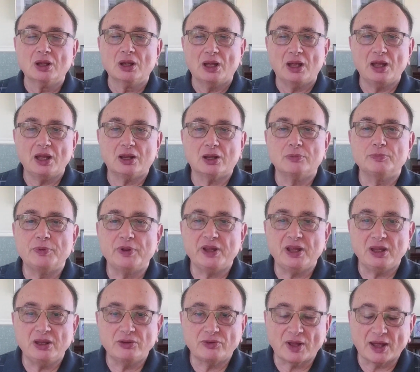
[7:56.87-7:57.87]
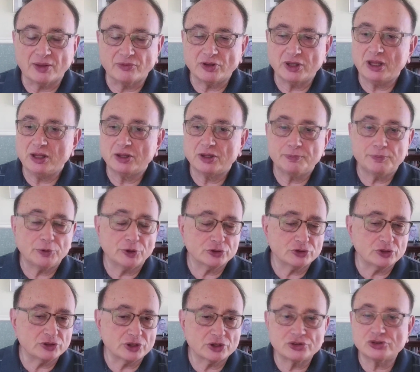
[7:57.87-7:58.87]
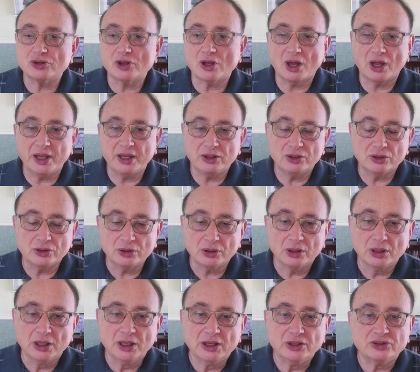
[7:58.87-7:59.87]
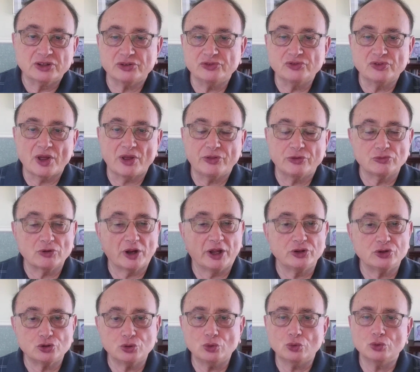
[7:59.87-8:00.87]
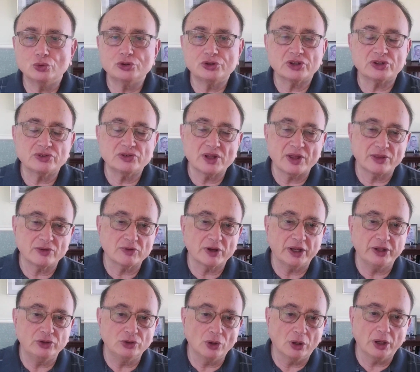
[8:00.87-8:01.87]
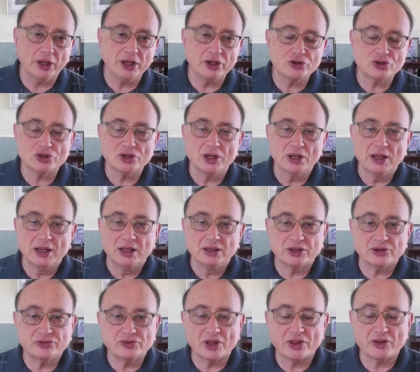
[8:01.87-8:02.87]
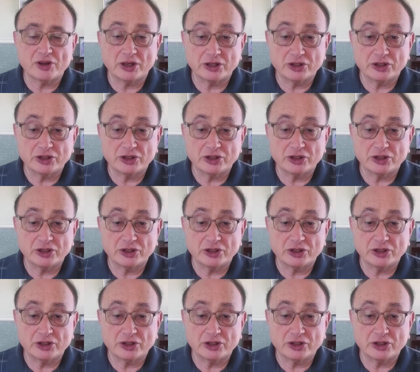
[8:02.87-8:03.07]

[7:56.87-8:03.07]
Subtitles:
It could be that the person assigned doesn't have the right tools, doesn't have the right knowledge, doesn't have their